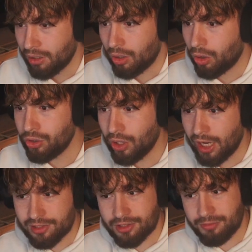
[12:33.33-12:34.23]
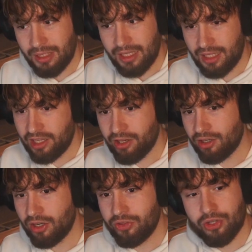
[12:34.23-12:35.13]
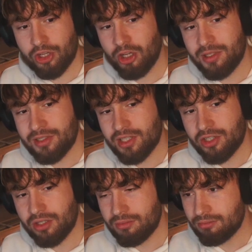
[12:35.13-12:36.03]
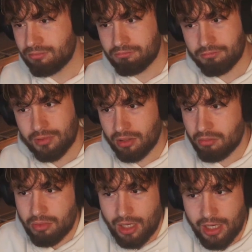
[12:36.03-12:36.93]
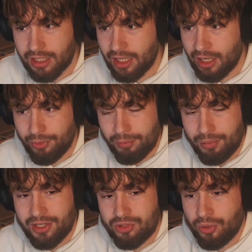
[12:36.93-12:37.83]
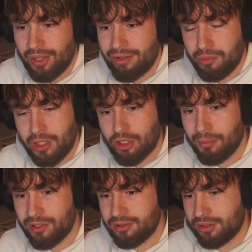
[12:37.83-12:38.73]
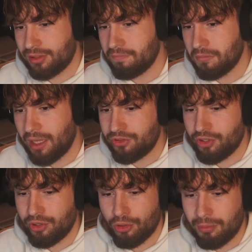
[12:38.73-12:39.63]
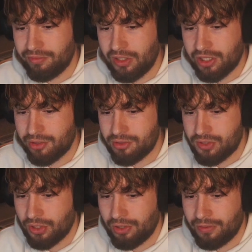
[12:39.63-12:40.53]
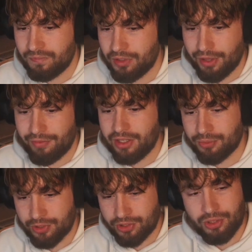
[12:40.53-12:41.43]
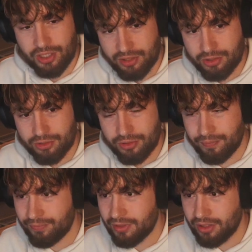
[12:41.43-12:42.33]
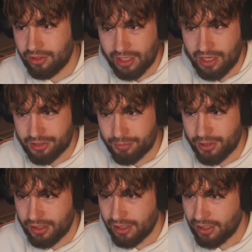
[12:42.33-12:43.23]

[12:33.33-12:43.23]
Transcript: Or you ask me here under the comment section. I'll reply to every comment under all my videos, so if you have any question you can ask me.